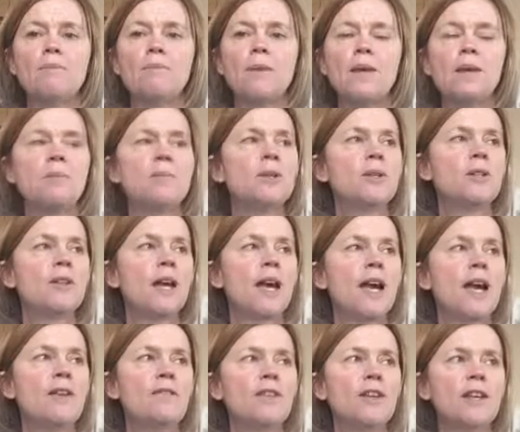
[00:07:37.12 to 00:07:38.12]
people
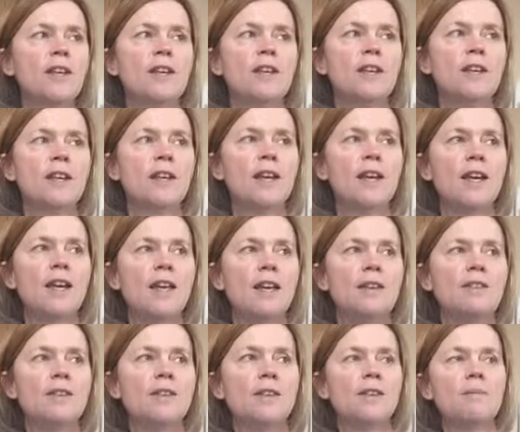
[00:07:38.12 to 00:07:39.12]
having
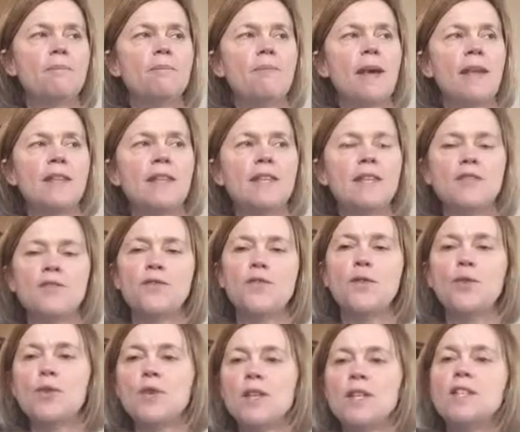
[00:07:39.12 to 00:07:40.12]
met these
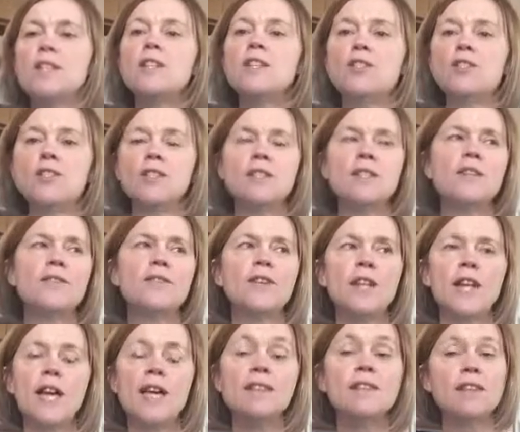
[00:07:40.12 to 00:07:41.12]
4 conditions, if you
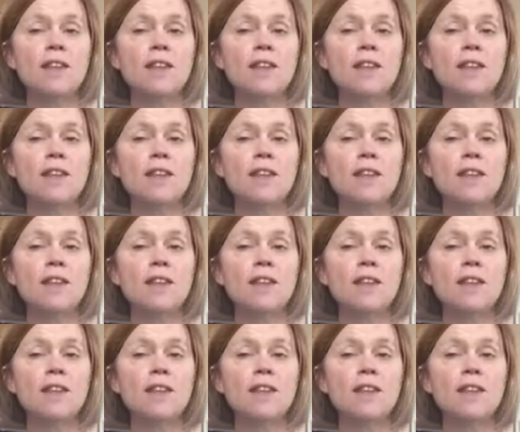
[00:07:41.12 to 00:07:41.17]
like.